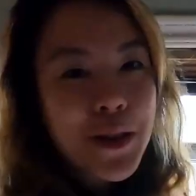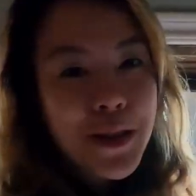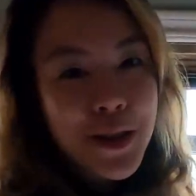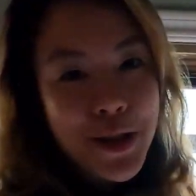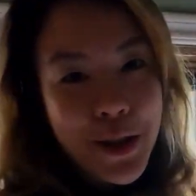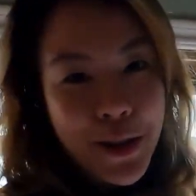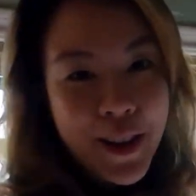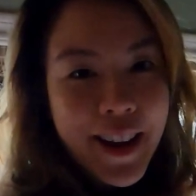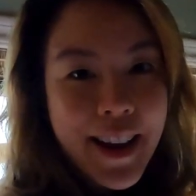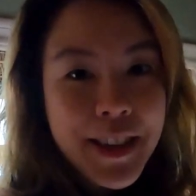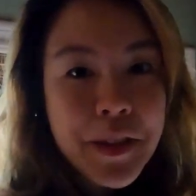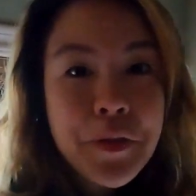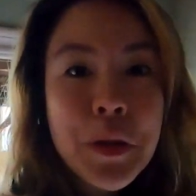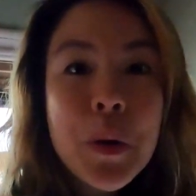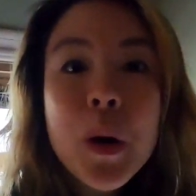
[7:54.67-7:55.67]
wanted to show you
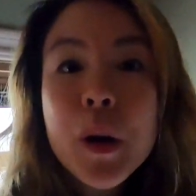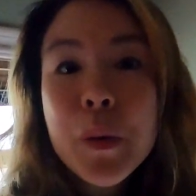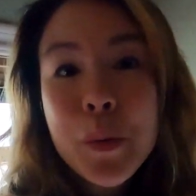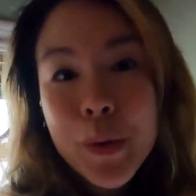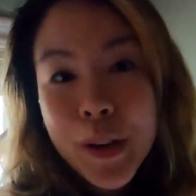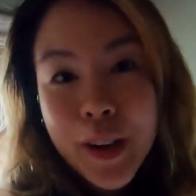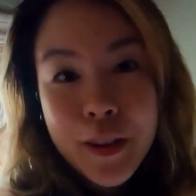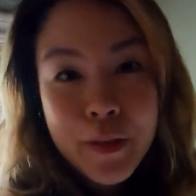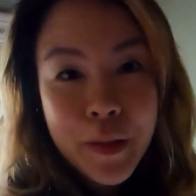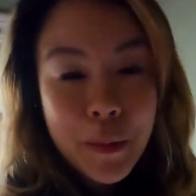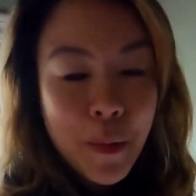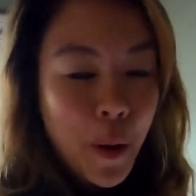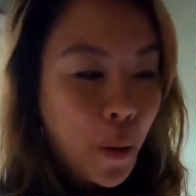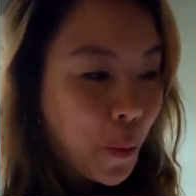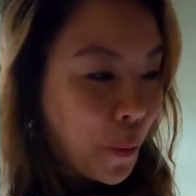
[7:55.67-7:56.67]
guys, if you are working
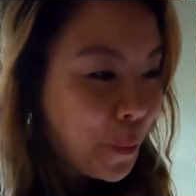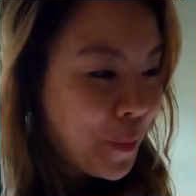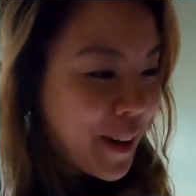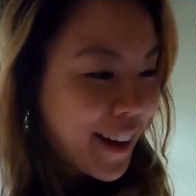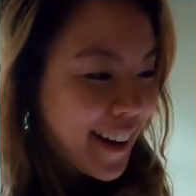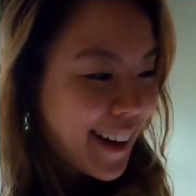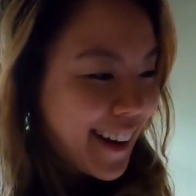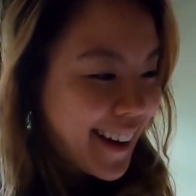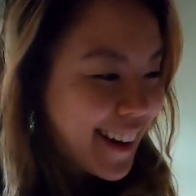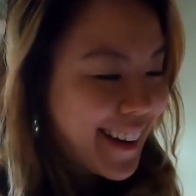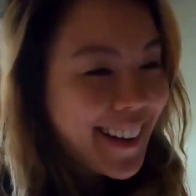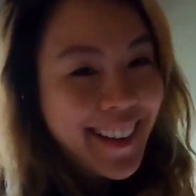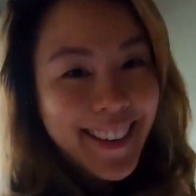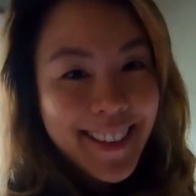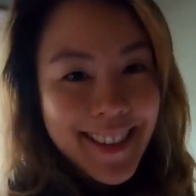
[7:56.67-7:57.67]
from home,
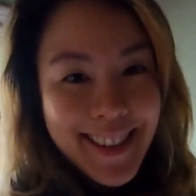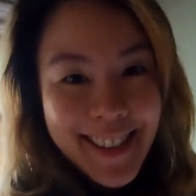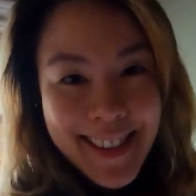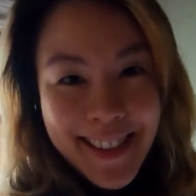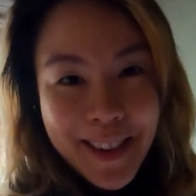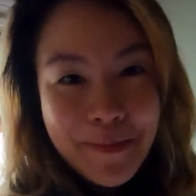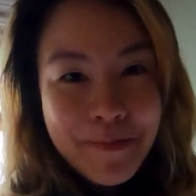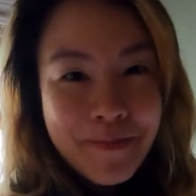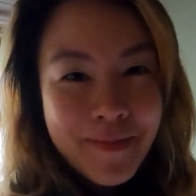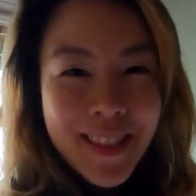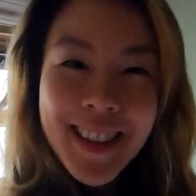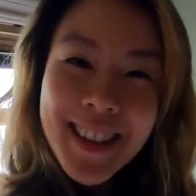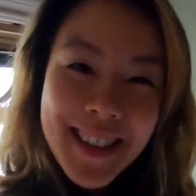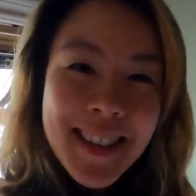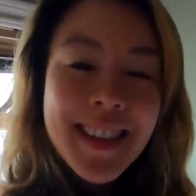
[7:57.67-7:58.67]
this
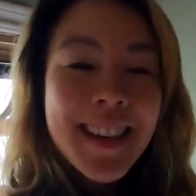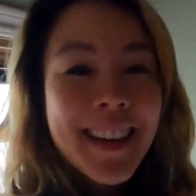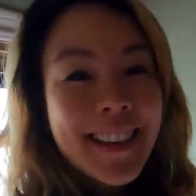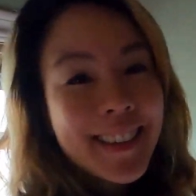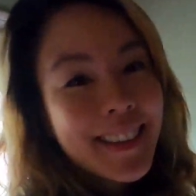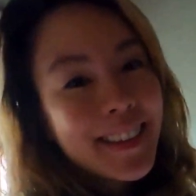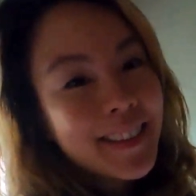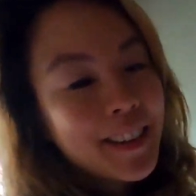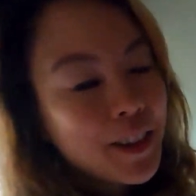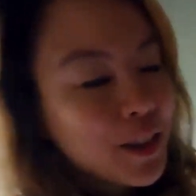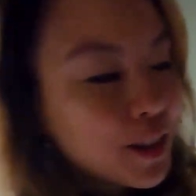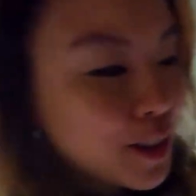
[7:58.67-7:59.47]
is an idea that you